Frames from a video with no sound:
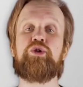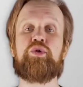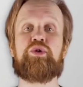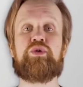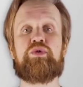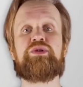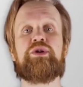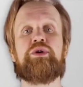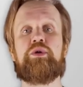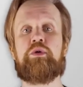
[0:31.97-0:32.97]
To do
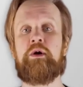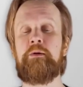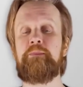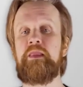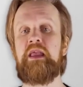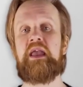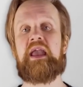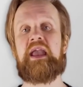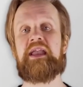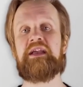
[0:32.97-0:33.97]
so,
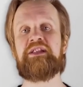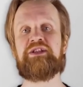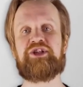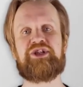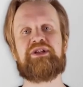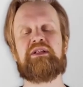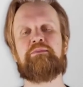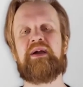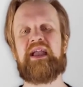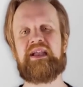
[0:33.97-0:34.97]
an additional
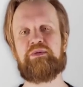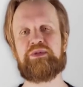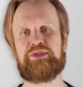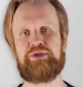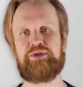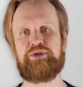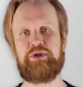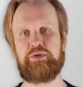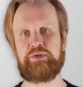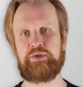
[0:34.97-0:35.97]
packet was
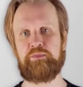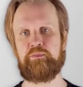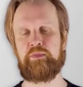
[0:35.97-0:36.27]
introduced.